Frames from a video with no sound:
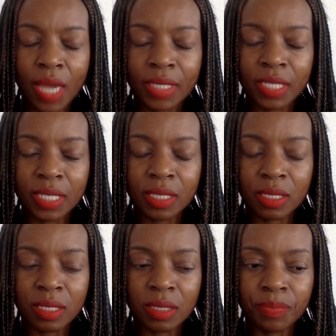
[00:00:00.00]
just
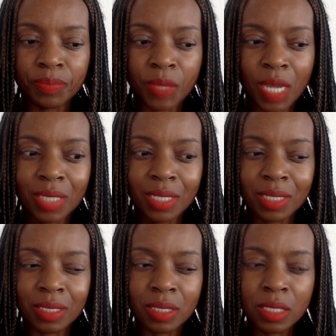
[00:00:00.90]

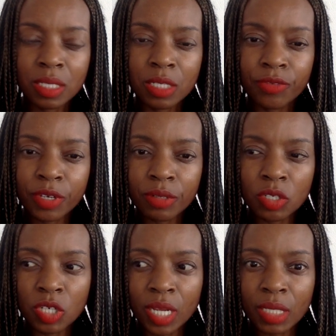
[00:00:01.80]
did it very
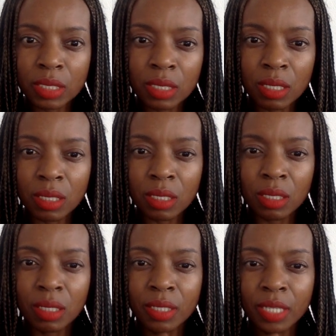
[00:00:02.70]

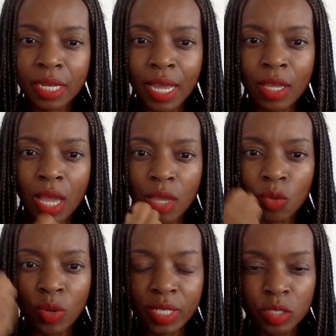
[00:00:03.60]
gently, and then I
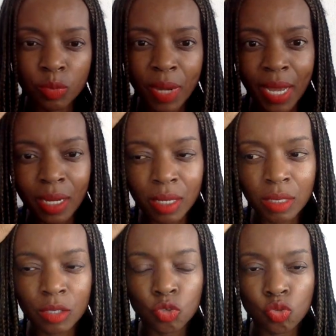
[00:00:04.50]
went back
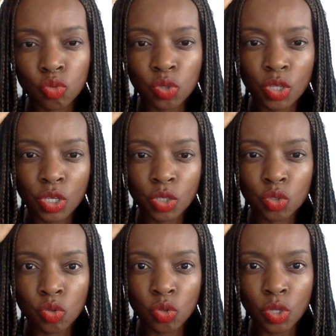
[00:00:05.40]
to the
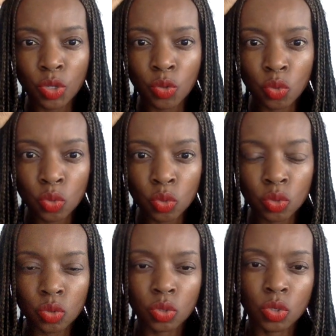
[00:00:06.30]
root,
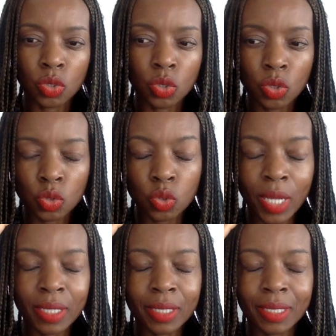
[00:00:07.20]

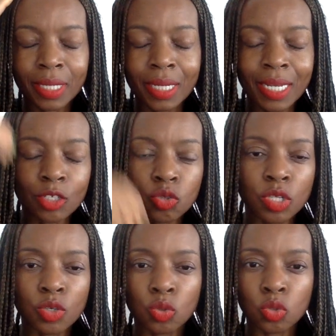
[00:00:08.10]
and then not to
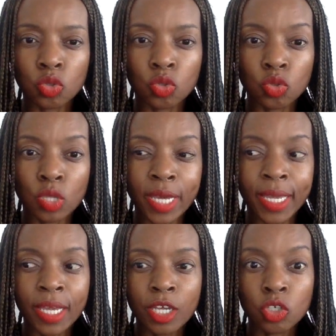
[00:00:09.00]
the root, to
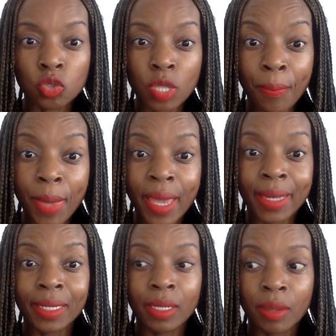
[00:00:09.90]
the
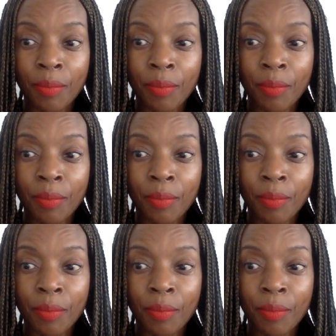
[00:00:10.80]
belly